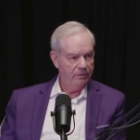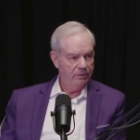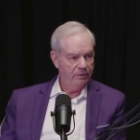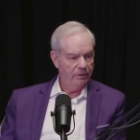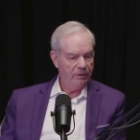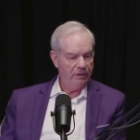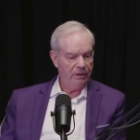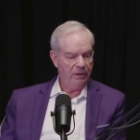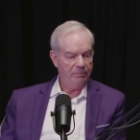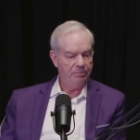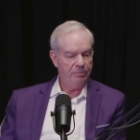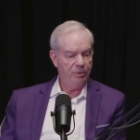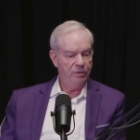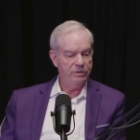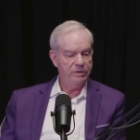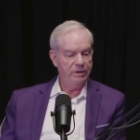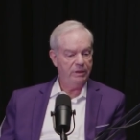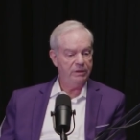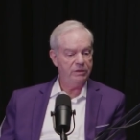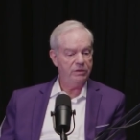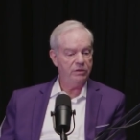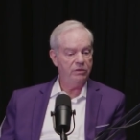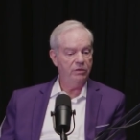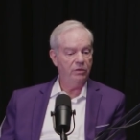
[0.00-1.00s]
that
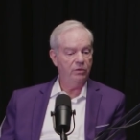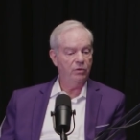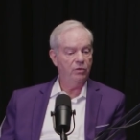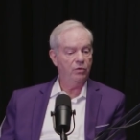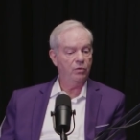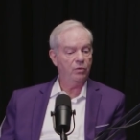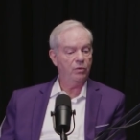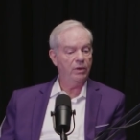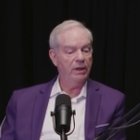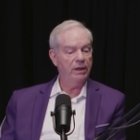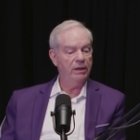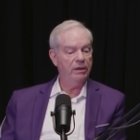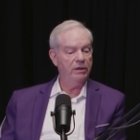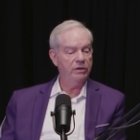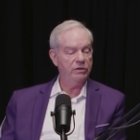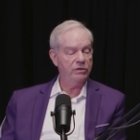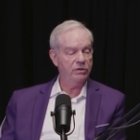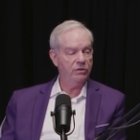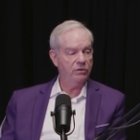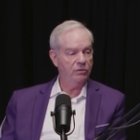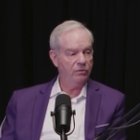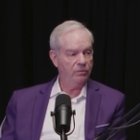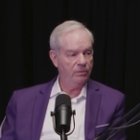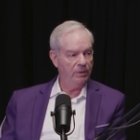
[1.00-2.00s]
presents the
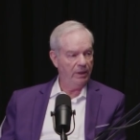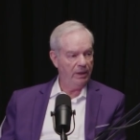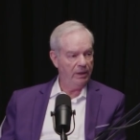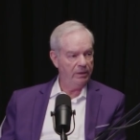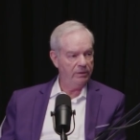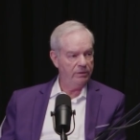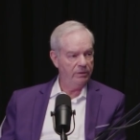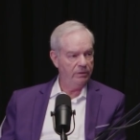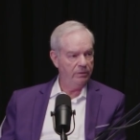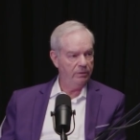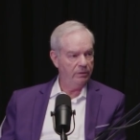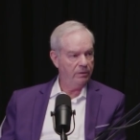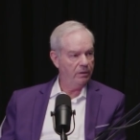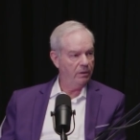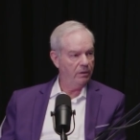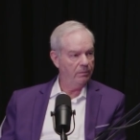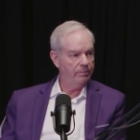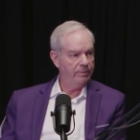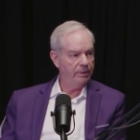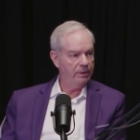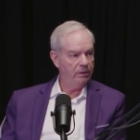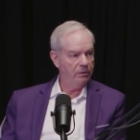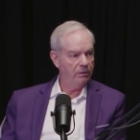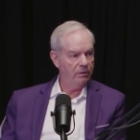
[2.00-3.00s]
greatest threat to your
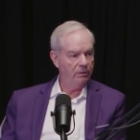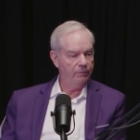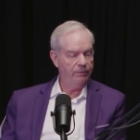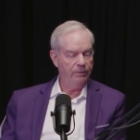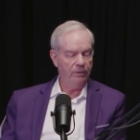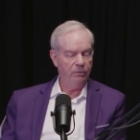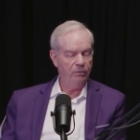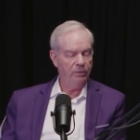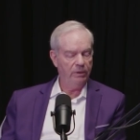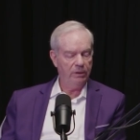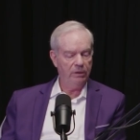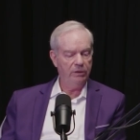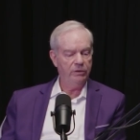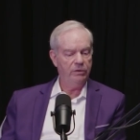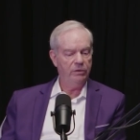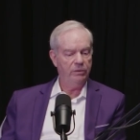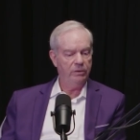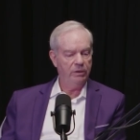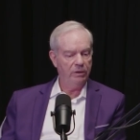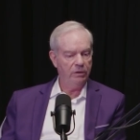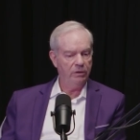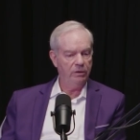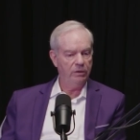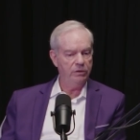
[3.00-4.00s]
company? If you're really
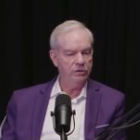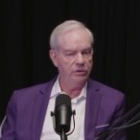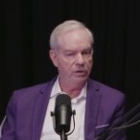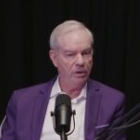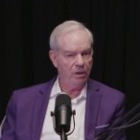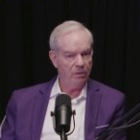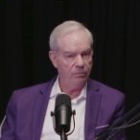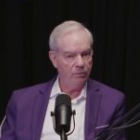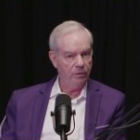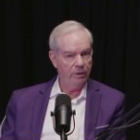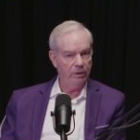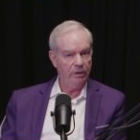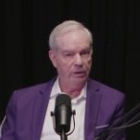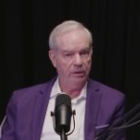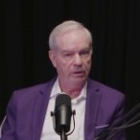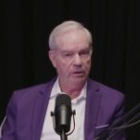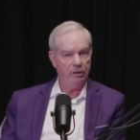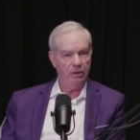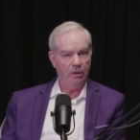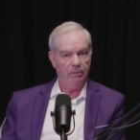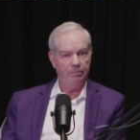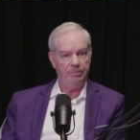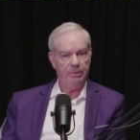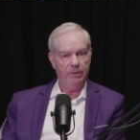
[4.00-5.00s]
doing a good job running a
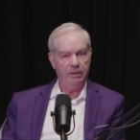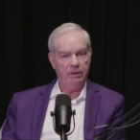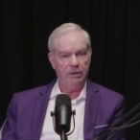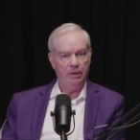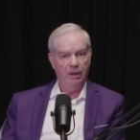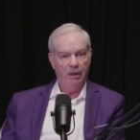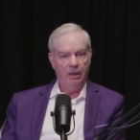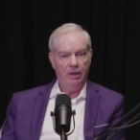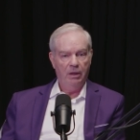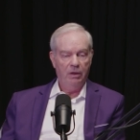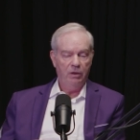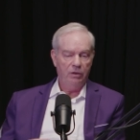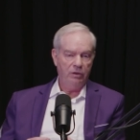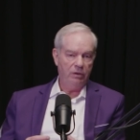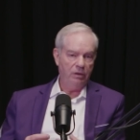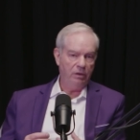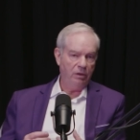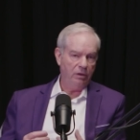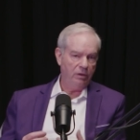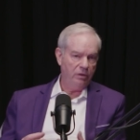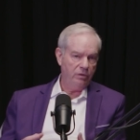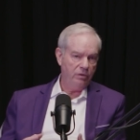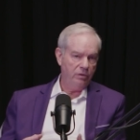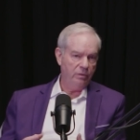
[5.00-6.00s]
company, you're
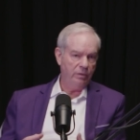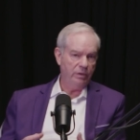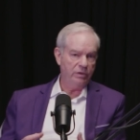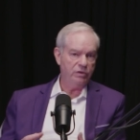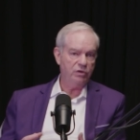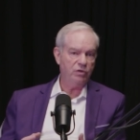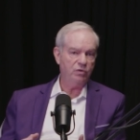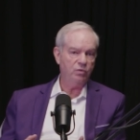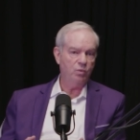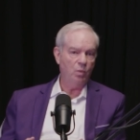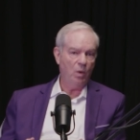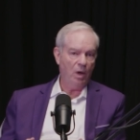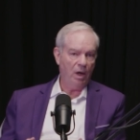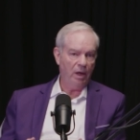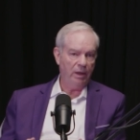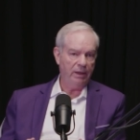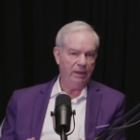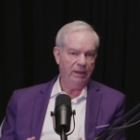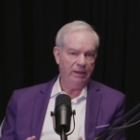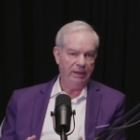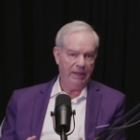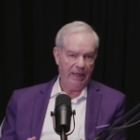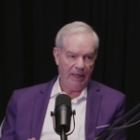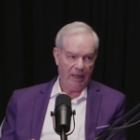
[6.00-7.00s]
going to do a SWOT
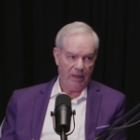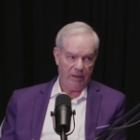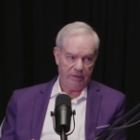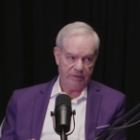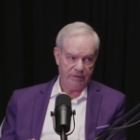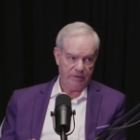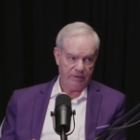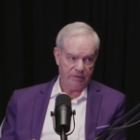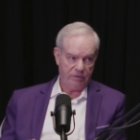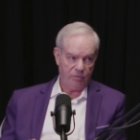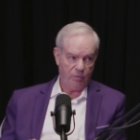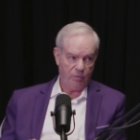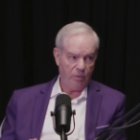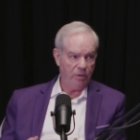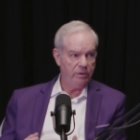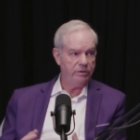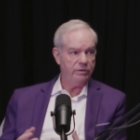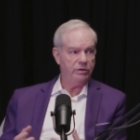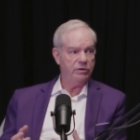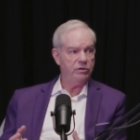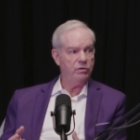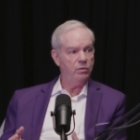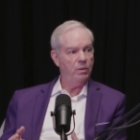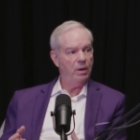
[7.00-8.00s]
analysis. What is
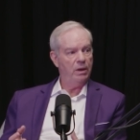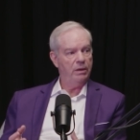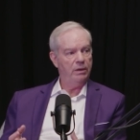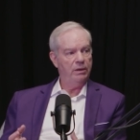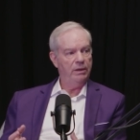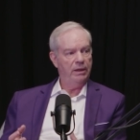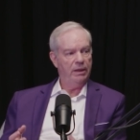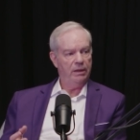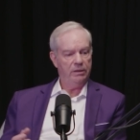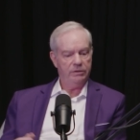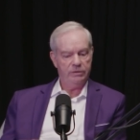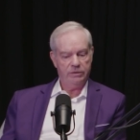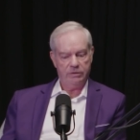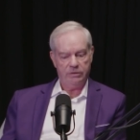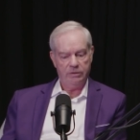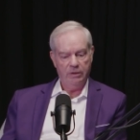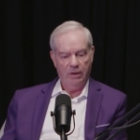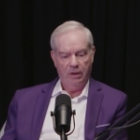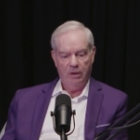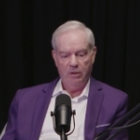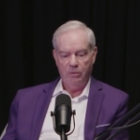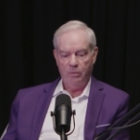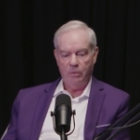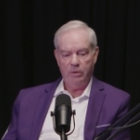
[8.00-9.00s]
a SWOT analysis?
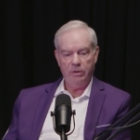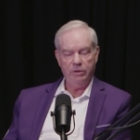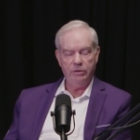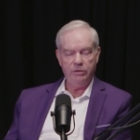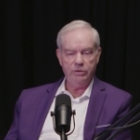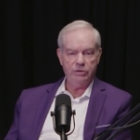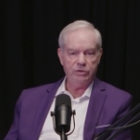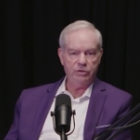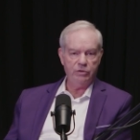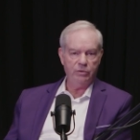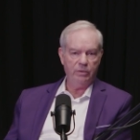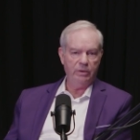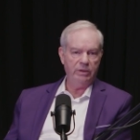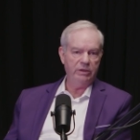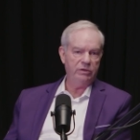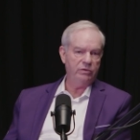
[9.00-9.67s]
What are your strengths,